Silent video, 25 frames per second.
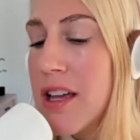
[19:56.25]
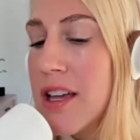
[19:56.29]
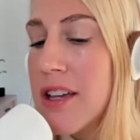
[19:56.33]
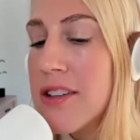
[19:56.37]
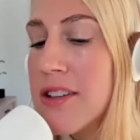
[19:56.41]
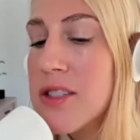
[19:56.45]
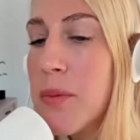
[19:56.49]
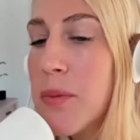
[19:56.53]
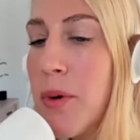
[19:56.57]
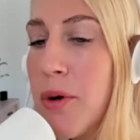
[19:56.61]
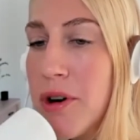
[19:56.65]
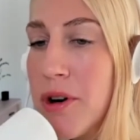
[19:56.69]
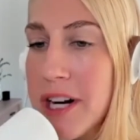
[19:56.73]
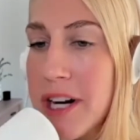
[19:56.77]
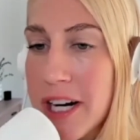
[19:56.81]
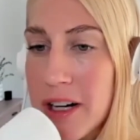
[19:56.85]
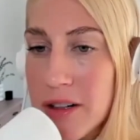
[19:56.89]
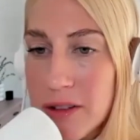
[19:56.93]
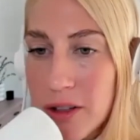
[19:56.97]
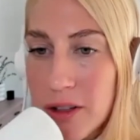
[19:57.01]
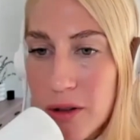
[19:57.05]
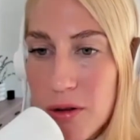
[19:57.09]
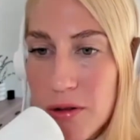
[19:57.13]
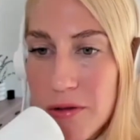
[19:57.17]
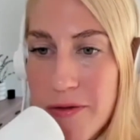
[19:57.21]
supporting our
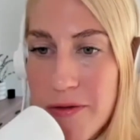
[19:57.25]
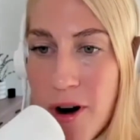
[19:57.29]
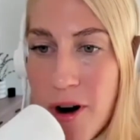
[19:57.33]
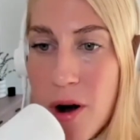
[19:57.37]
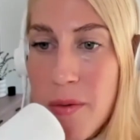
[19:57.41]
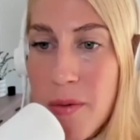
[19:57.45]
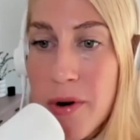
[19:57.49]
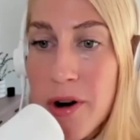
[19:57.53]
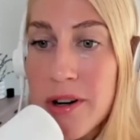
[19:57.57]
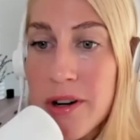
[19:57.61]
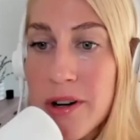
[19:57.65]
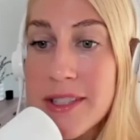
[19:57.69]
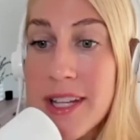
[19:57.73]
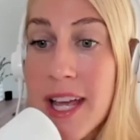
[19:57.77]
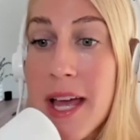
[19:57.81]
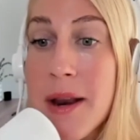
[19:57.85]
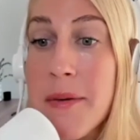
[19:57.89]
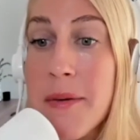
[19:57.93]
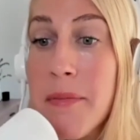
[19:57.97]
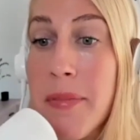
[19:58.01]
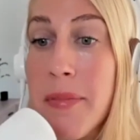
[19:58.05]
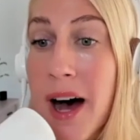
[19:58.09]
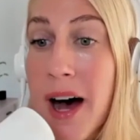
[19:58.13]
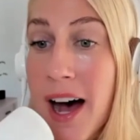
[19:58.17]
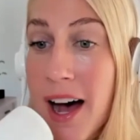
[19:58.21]
local farmers
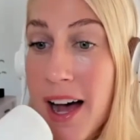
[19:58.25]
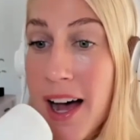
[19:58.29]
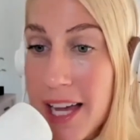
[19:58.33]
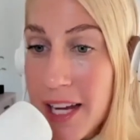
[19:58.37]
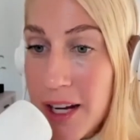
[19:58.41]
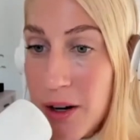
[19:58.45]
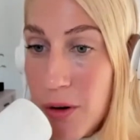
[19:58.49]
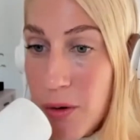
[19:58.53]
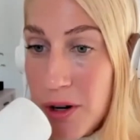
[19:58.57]
and buying